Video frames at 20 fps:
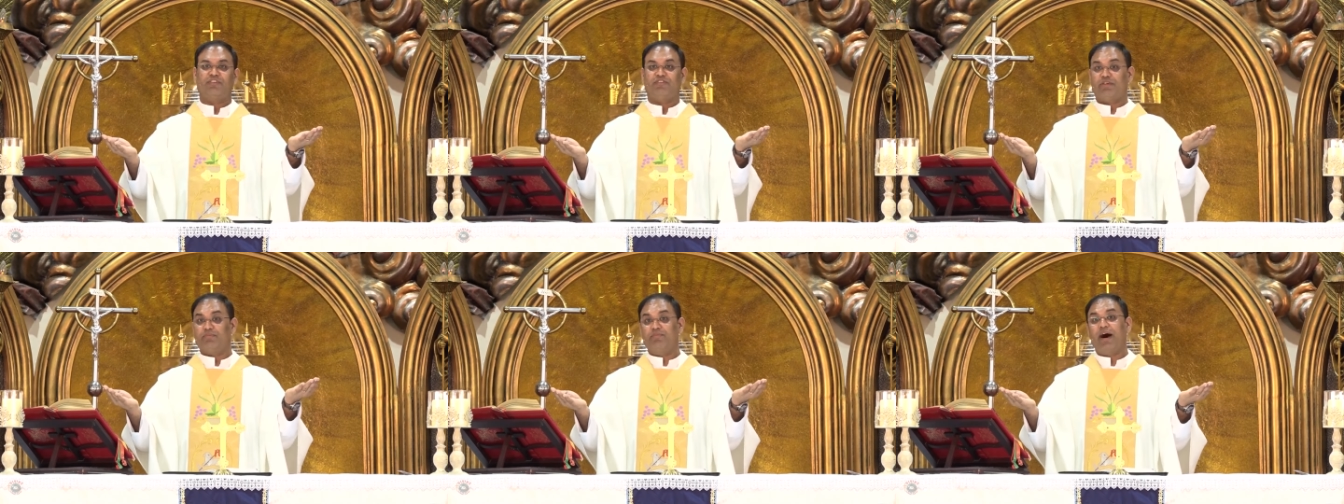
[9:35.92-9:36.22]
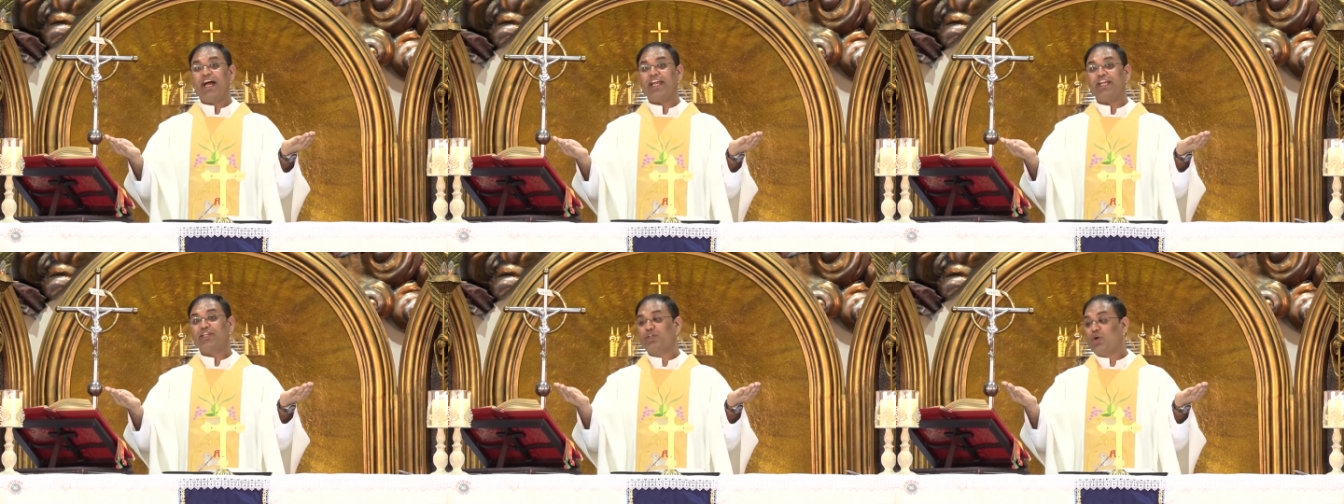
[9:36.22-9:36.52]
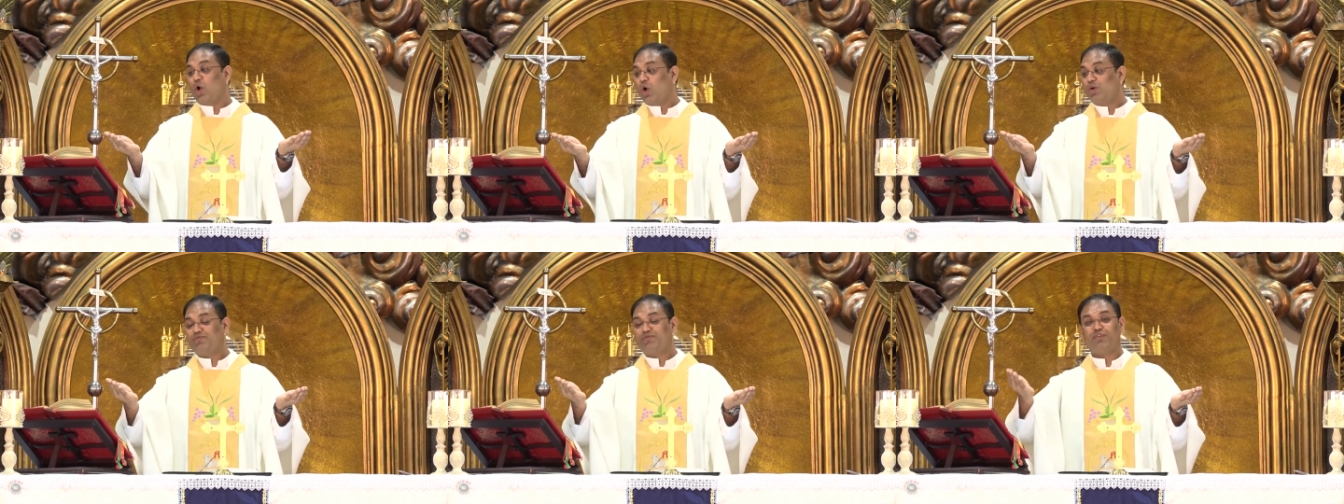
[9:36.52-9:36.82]
We might
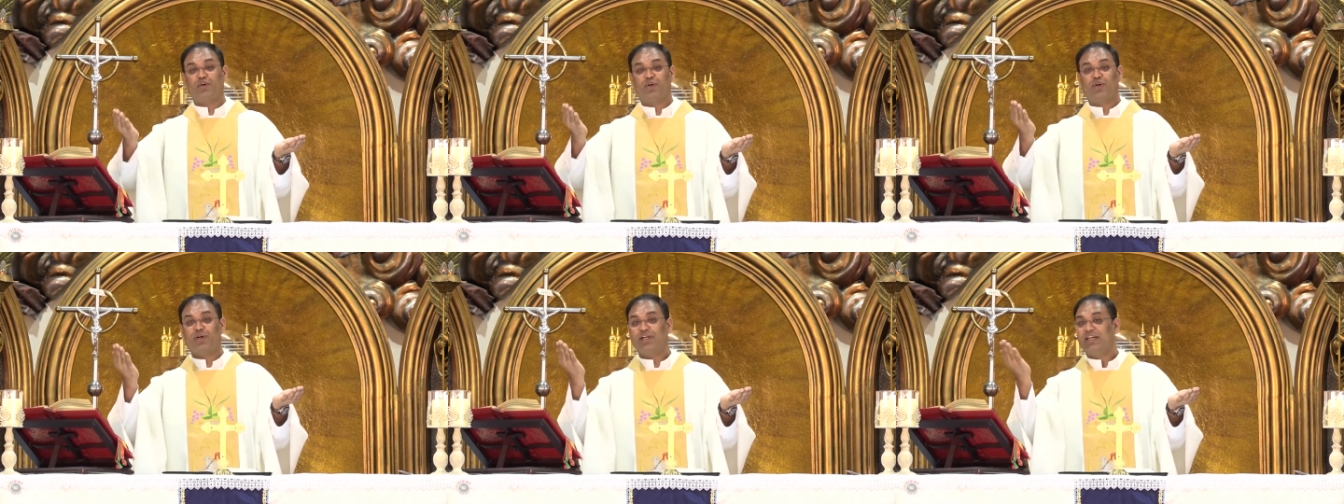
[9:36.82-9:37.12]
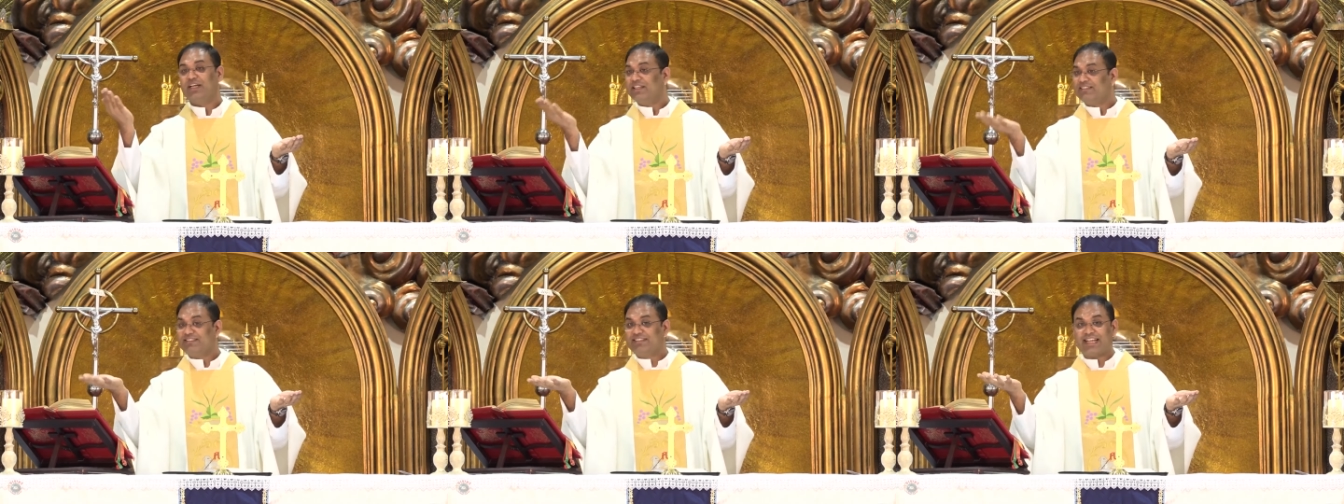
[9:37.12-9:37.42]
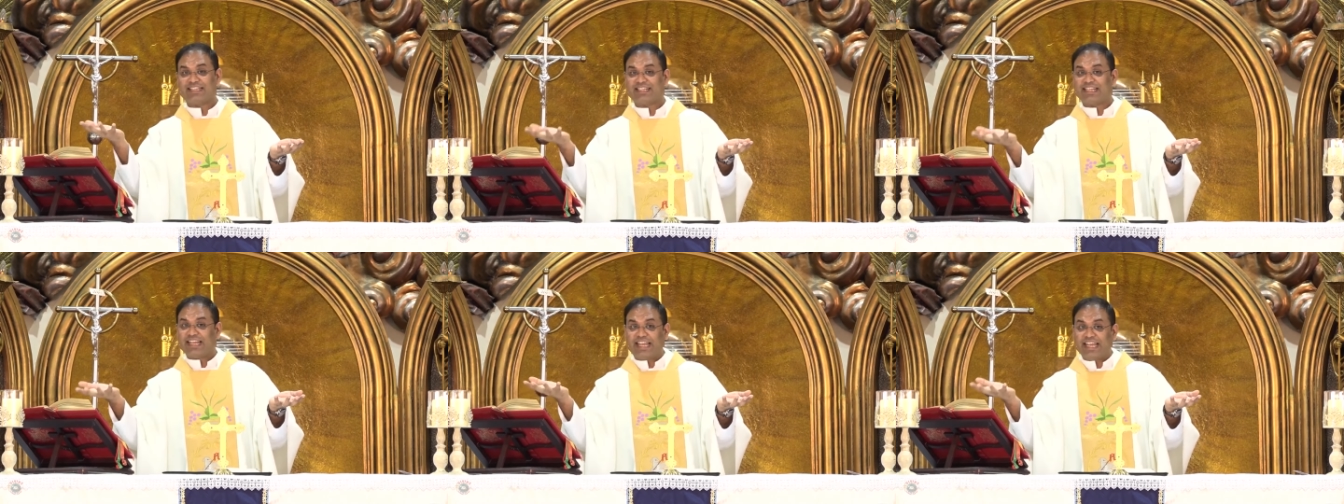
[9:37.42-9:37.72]
go for
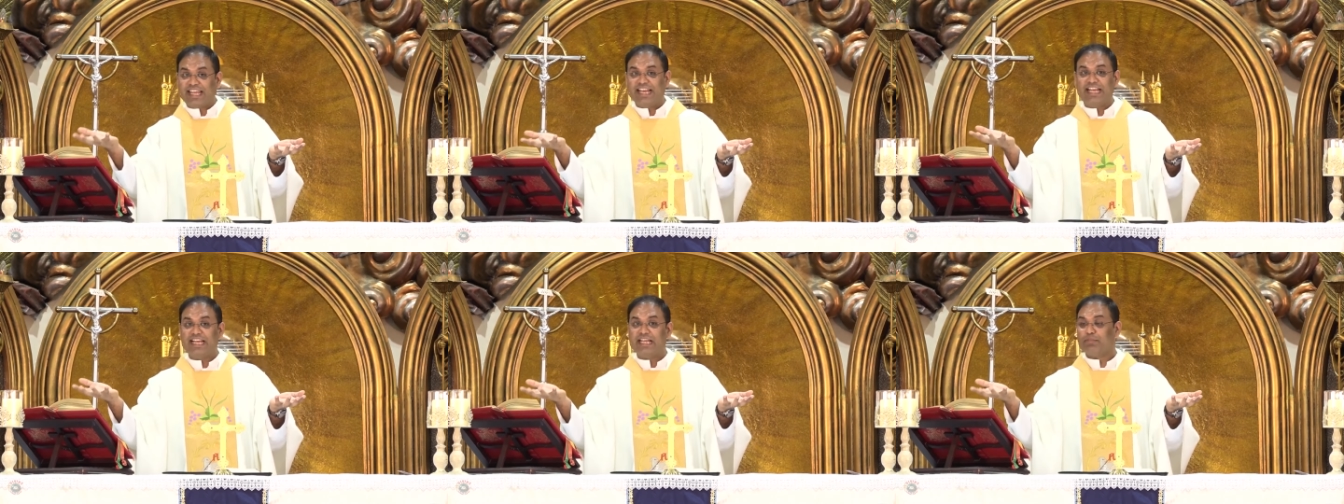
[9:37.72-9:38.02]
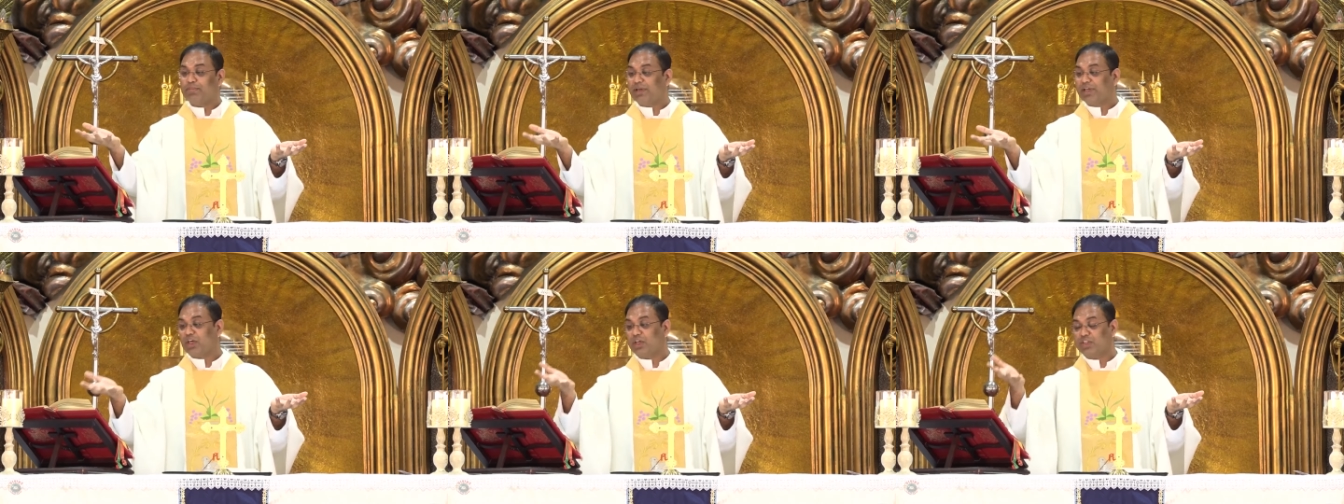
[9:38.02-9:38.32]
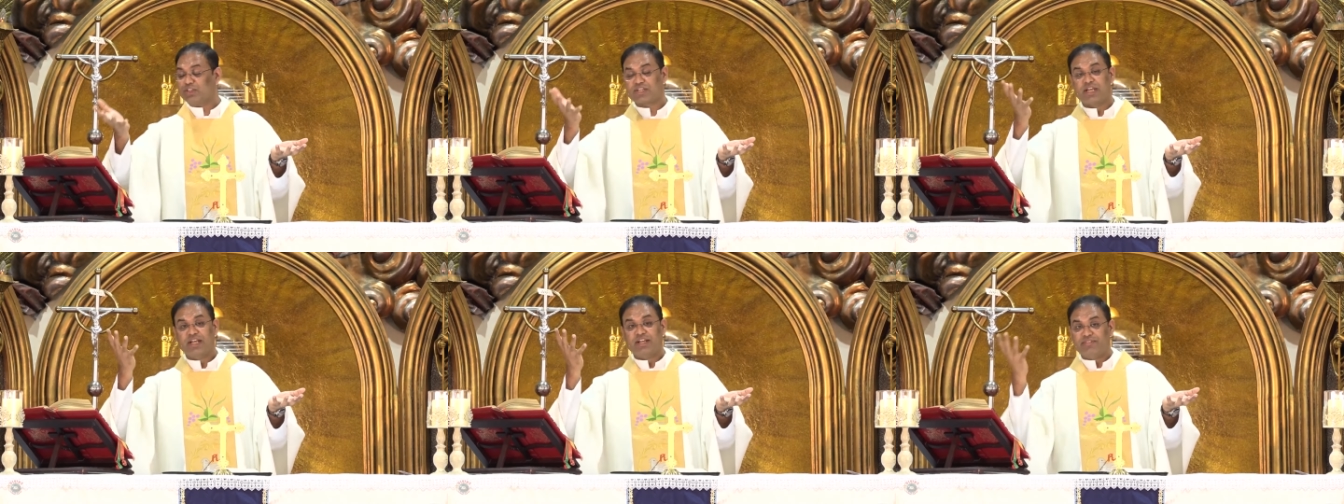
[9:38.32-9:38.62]
that healing
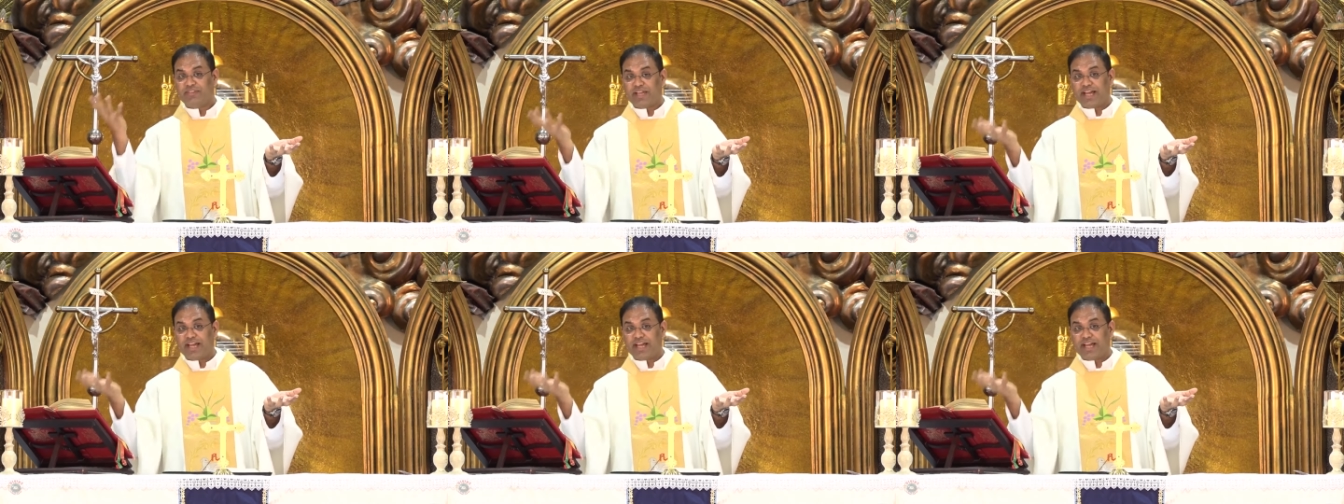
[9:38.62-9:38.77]
because